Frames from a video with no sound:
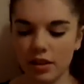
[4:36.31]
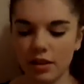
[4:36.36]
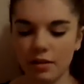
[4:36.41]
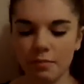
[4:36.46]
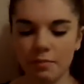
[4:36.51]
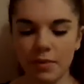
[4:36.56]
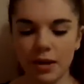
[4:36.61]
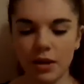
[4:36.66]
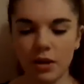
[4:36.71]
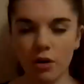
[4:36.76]

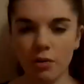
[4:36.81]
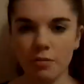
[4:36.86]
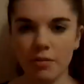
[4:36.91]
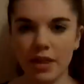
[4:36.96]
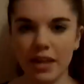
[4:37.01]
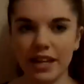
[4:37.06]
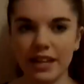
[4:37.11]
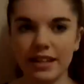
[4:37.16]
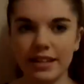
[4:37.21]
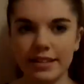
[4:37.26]
pick up
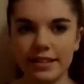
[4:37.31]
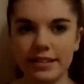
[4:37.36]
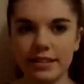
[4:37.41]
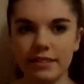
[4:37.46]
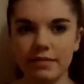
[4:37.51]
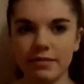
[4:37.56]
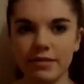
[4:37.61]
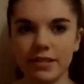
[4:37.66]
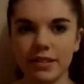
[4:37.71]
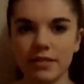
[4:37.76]
things
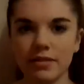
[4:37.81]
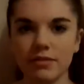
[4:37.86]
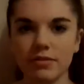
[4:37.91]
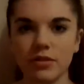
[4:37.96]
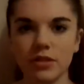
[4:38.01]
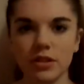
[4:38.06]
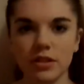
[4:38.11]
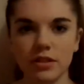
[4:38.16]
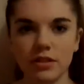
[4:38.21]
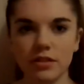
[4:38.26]
and
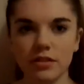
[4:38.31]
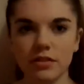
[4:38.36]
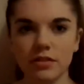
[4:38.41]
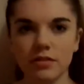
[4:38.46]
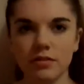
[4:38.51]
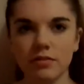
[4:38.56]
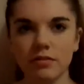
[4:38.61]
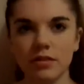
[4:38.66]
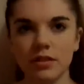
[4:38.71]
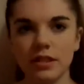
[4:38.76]
just
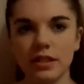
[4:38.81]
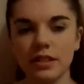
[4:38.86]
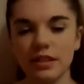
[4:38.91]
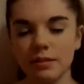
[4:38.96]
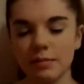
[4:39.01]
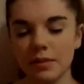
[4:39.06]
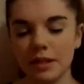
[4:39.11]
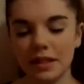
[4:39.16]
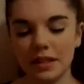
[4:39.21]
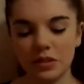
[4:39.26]
zip
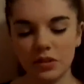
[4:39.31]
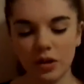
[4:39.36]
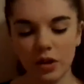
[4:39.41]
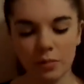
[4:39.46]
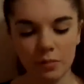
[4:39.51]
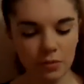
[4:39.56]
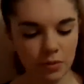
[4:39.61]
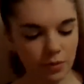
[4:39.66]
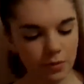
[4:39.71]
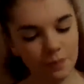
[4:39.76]
things up,